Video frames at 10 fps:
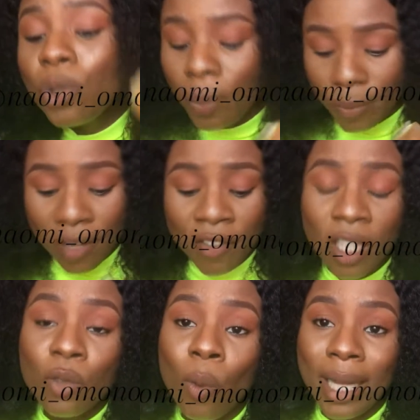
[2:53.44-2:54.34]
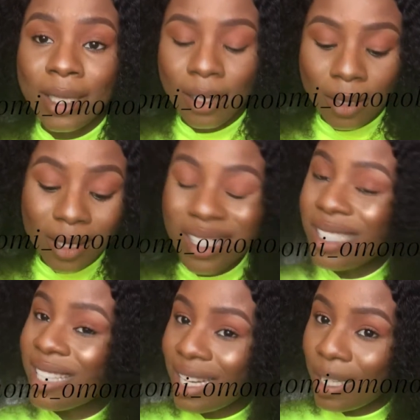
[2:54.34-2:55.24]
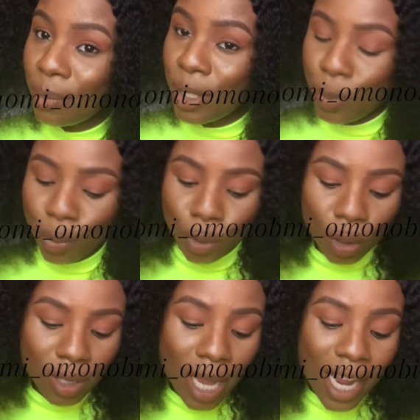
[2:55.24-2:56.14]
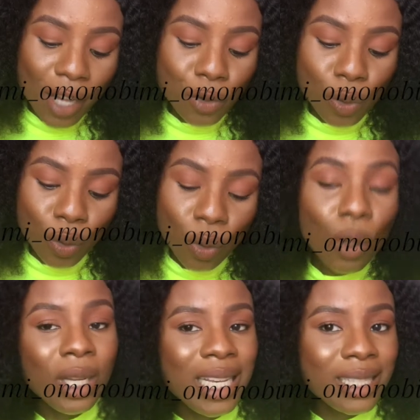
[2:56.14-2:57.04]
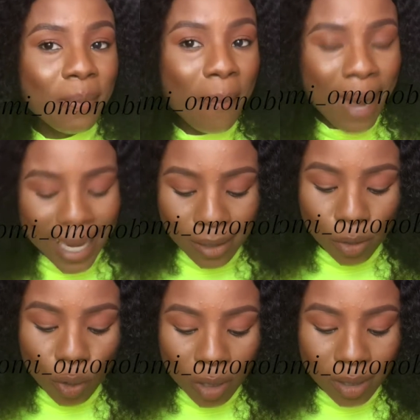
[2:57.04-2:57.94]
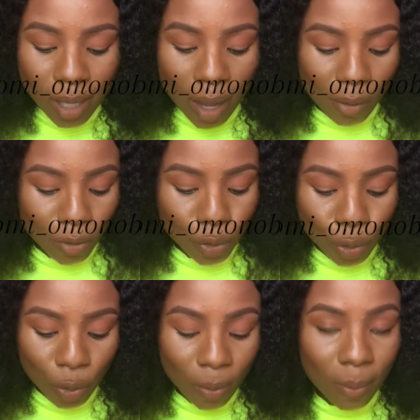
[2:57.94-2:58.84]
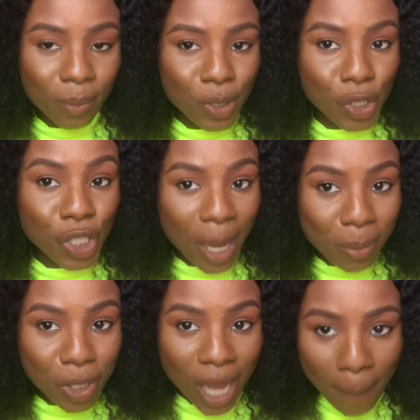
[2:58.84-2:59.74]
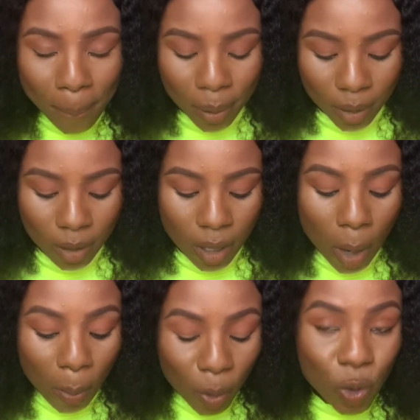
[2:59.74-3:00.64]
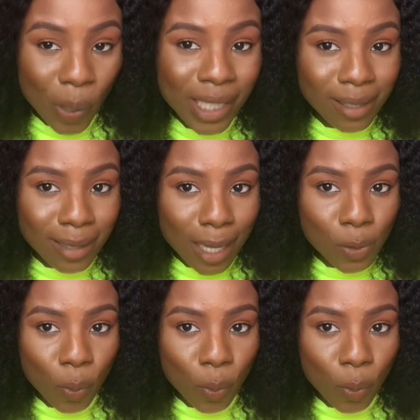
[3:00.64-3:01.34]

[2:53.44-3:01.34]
soap definitely whitens it's a thailand based product so it might not you know sharp sharp but when it starts